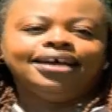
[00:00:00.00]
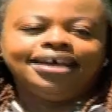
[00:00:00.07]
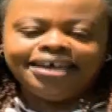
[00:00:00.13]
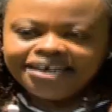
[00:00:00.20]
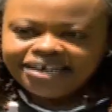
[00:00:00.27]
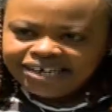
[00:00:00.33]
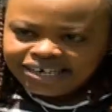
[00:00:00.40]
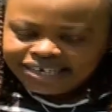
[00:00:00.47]

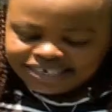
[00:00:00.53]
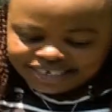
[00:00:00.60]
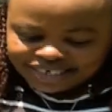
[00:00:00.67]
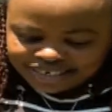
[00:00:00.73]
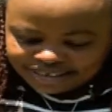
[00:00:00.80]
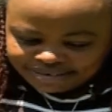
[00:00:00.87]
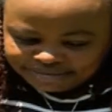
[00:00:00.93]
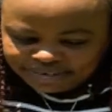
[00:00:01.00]
he did
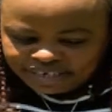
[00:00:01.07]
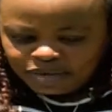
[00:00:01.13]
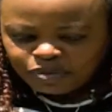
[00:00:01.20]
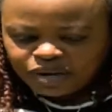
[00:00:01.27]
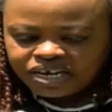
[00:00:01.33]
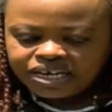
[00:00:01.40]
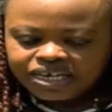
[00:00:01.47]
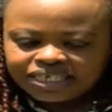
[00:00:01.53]
it him
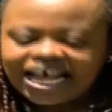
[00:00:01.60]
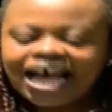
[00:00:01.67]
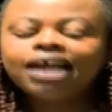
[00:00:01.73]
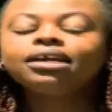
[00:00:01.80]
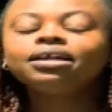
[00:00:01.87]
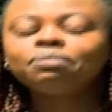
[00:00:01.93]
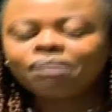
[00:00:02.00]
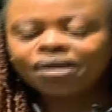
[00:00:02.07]
and his
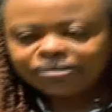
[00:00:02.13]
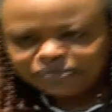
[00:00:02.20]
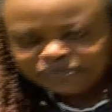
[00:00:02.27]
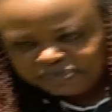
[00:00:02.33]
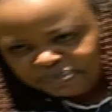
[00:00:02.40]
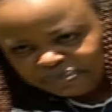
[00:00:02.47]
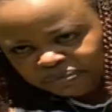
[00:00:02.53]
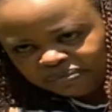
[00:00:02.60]
handyman
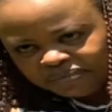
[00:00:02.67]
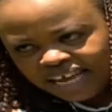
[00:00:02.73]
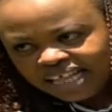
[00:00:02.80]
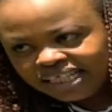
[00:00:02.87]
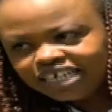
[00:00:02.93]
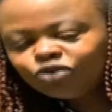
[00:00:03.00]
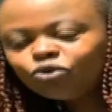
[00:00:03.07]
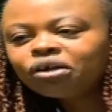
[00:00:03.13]

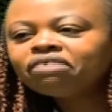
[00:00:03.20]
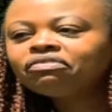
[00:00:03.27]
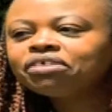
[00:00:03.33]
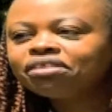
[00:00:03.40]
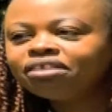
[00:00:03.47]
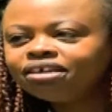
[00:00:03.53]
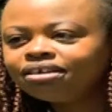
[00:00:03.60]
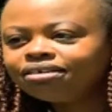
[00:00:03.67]
and they took
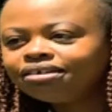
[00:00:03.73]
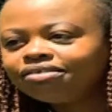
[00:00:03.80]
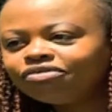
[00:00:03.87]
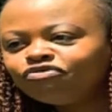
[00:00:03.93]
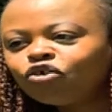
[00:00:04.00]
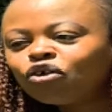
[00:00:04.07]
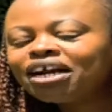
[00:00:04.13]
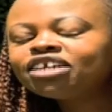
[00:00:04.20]
everything
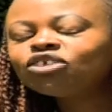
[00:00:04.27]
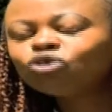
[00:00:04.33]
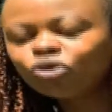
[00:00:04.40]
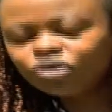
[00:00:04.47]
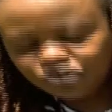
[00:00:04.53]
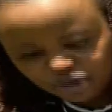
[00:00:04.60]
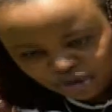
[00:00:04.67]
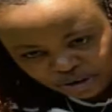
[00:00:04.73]
for a
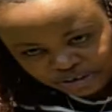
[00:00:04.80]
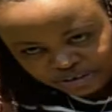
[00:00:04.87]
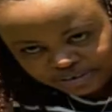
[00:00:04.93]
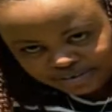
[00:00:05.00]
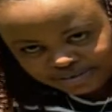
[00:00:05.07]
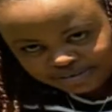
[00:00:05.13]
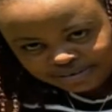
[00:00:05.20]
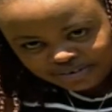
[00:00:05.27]
total
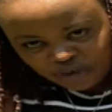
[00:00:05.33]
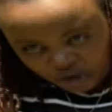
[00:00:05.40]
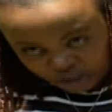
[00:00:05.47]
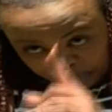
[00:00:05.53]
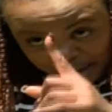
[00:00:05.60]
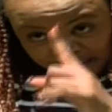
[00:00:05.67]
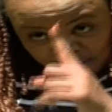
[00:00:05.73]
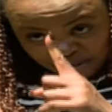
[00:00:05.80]
not
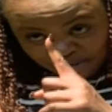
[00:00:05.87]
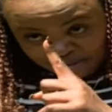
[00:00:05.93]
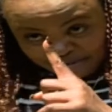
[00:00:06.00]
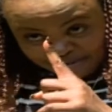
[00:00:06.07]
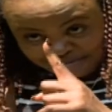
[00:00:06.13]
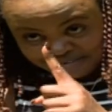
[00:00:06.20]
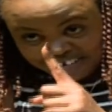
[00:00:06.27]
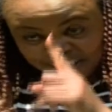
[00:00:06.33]
pardon
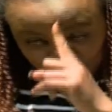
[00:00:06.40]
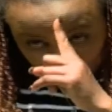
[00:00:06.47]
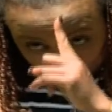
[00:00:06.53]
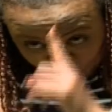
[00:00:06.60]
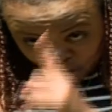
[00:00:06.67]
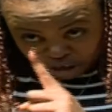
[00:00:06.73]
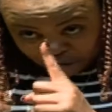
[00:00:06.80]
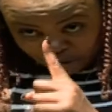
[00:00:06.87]

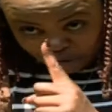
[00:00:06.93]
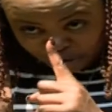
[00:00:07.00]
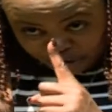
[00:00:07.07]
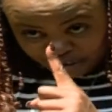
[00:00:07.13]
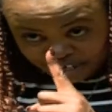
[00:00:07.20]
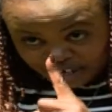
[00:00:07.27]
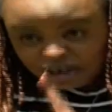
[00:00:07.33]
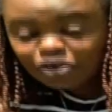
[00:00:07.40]
total
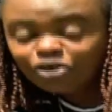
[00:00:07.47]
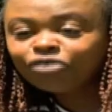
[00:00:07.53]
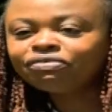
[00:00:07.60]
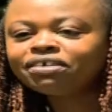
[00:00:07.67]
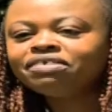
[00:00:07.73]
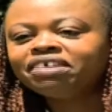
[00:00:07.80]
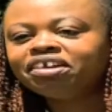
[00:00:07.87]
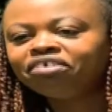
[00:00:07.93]
of
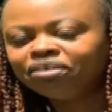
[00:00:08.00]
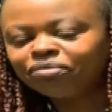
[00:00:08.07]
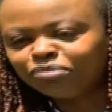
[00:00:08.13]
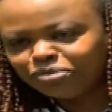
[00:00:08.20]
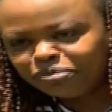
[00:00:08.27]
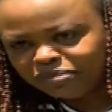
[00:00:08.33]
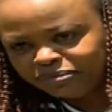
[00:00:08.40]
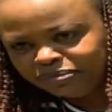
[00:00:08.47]
500 bob